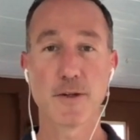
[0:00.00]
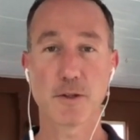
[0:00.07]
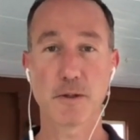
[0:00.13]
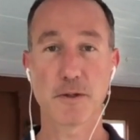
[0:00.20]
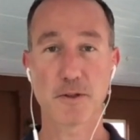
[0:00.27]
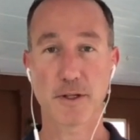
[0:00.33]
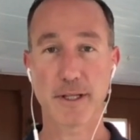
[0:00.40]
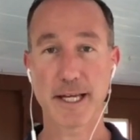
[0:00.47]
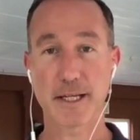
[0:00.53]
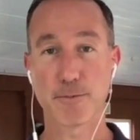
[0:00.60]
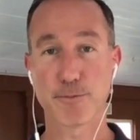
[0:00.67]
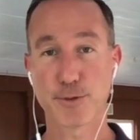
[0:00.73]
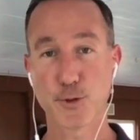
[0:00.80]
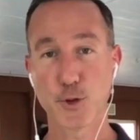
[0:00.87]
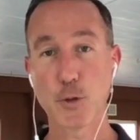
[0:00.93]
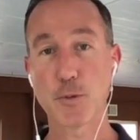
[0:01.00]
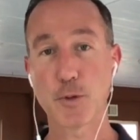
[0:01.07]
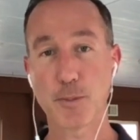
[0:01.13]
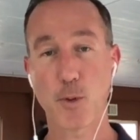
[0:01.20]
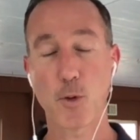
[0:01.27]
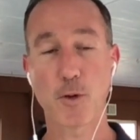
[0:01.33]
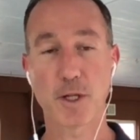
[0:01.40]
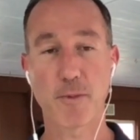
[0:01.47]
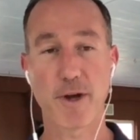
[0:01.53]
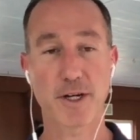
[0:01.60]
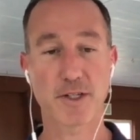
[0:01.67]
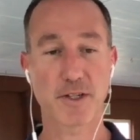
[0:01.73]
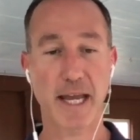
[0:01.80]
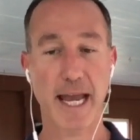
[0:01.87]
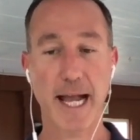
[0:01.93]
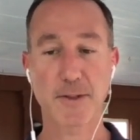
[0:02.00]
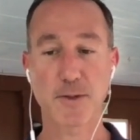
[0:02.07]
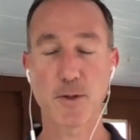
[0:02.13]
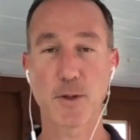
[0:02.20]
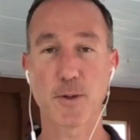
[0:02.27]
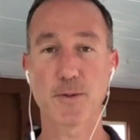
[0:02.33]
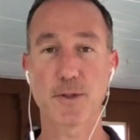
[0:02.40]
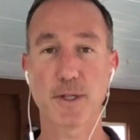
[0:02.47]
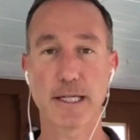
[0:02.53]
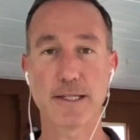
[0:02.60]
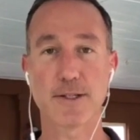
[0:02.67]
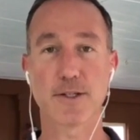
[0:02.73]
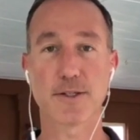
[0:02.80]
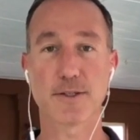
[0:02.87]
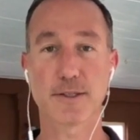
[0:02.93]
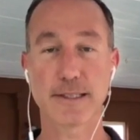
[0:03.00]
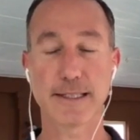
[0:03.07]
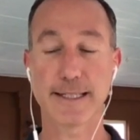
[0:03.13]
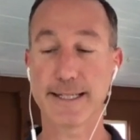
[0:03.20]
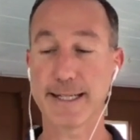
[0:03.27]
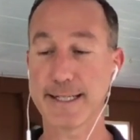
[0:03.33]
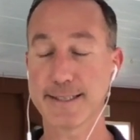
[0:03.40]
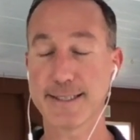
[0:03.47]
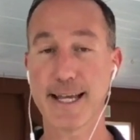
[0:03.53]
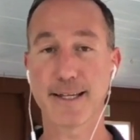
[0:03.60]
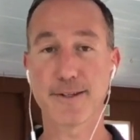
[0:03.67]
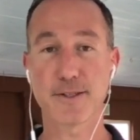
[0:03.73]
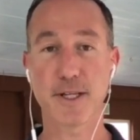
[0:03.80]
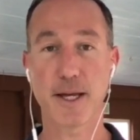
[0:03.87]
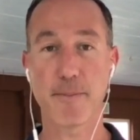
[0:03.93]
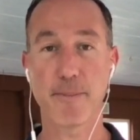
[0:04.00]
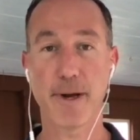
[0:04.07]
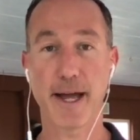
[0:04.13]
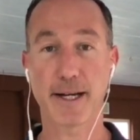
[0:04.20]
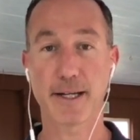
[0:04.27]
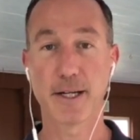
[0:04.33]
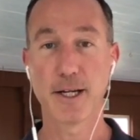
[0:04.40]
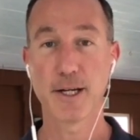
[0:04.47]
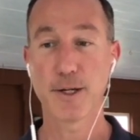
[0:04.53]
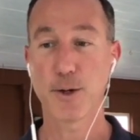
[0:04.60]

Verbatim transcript: So these are like super important to we actually answer those and just uh, take a step back.